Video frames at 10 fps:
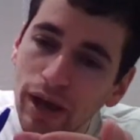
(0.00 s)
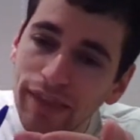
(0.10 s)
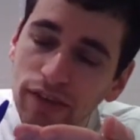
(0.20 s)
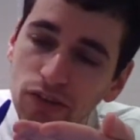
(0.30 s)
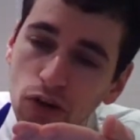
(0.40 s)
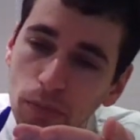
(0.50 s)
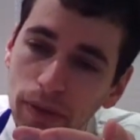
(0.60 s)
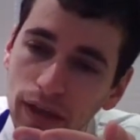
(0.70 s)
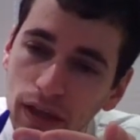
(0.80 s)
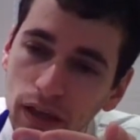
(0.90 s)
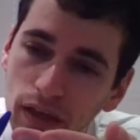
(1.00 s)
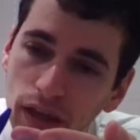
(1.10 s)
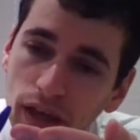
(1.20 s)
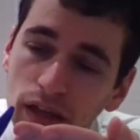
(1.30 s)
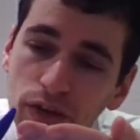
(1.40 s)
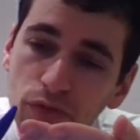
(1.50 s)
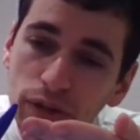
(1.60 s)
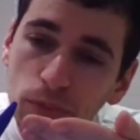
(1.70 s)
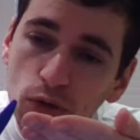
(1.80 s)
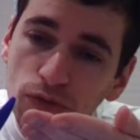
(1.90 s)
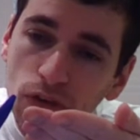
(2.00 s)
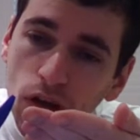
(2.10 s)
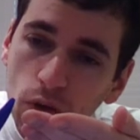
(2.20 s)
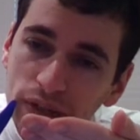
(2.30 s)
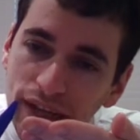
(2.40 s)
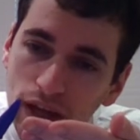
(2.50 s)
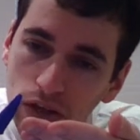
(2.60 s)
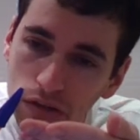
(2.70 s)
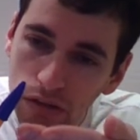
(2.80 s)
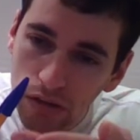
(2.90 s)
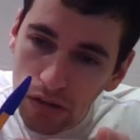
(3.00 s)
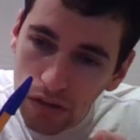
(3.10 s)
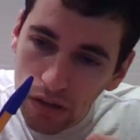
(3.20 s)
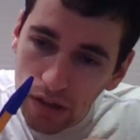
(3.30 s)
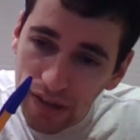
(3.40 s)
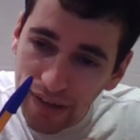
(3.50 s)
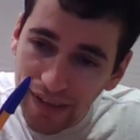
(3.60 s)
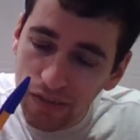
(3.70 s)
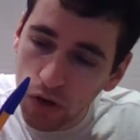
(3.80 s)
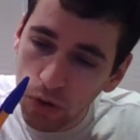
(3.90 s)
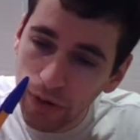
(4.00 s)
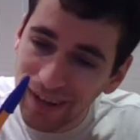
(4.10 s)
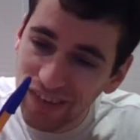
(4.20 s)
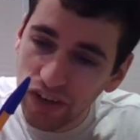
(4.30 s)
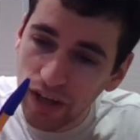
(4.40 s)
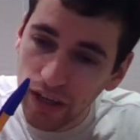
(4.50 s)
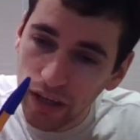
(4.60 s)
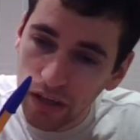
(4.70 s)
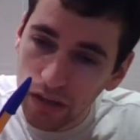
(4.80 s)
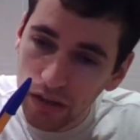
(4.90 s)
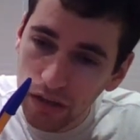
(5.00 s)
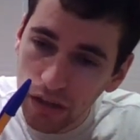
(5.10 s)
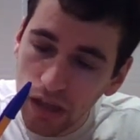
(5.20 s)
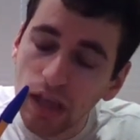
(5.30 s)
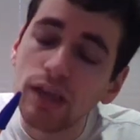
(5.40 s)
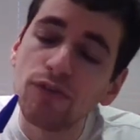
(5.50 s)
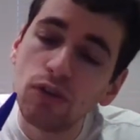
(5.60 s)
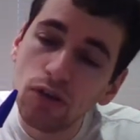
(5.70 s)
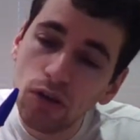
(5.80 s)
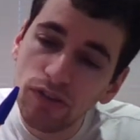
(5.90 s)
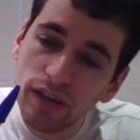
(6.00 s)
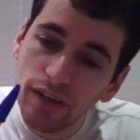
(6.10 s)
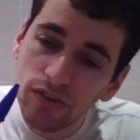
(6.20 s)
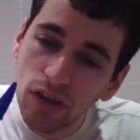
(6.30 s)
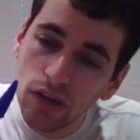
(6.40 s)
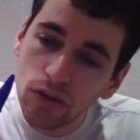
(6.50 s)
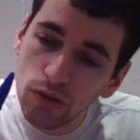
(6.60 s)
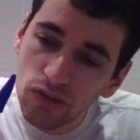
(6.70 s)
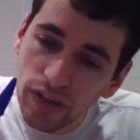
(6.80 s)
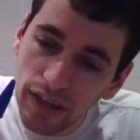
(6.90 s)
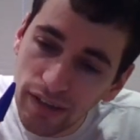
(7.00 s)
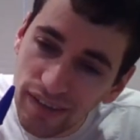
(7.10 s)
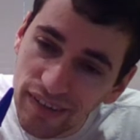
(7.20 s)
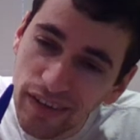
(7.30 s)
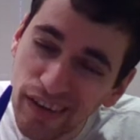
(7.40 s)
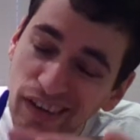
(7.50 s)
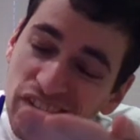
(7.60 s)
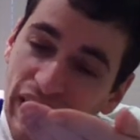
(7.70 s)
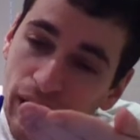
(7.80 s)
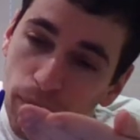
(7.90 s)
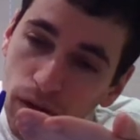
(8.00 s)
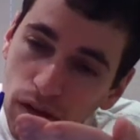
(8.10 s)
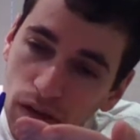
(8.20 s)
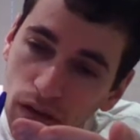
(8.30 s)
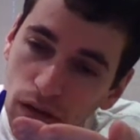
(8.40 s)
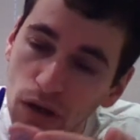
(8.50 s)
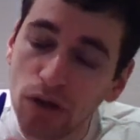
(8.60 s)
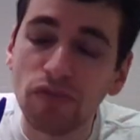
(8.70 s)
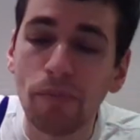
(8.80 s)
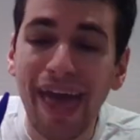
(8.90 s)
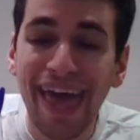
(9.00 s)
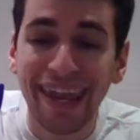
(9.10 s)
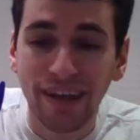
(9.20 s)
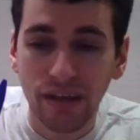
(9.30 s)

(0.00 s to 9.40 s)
the top here, and if we move lower down, it has orange here. If you notice, you'll see it is in the shape of a pen,